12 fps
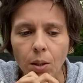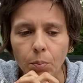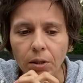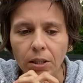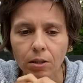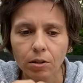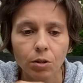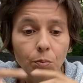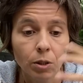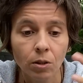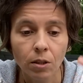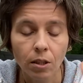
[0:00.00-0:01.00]
But there's
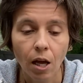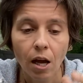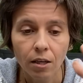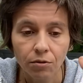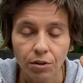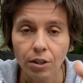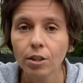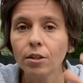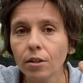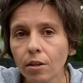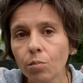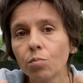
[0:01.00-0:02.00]
been a lot of
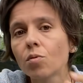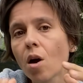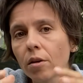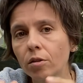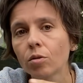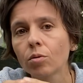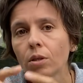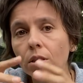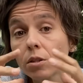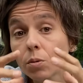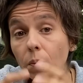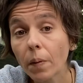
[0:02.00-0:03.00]
healing brought to it,
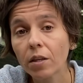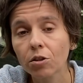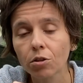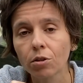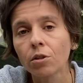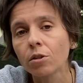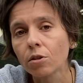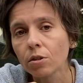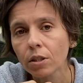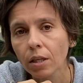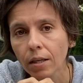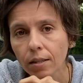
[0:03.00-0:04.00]
especially on your
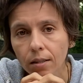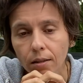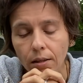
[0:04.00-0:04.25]
side,